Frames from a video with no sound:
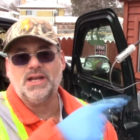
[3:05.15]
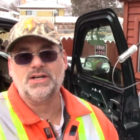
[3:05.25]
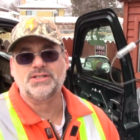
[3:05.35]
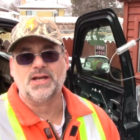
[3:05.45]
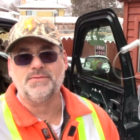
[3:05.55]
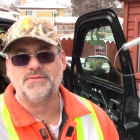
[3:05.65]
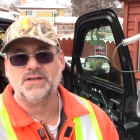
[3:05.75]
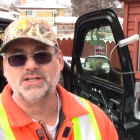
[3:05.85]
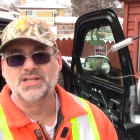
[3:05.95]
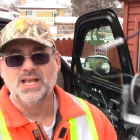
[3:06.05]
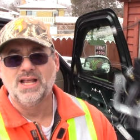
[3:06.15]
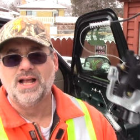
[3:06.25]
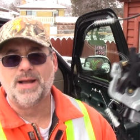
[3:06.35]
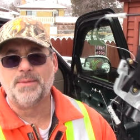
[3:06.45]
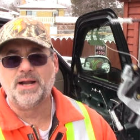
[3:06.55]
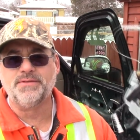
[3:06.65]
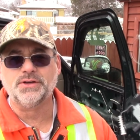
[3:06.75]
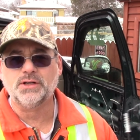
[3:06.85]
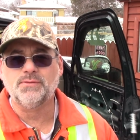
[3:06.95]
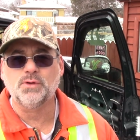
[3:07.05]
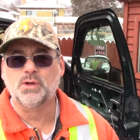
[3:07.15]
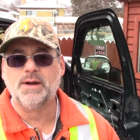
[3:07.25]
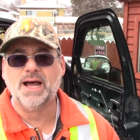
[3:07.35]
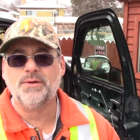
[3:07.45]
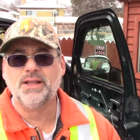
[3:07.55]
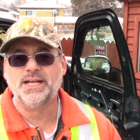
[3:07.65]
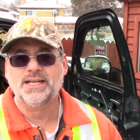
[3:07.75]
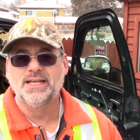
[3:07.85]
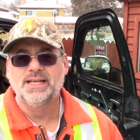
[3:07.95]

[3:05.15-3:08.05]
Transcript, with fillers: there something fierce. I'm not even going to fool around with it.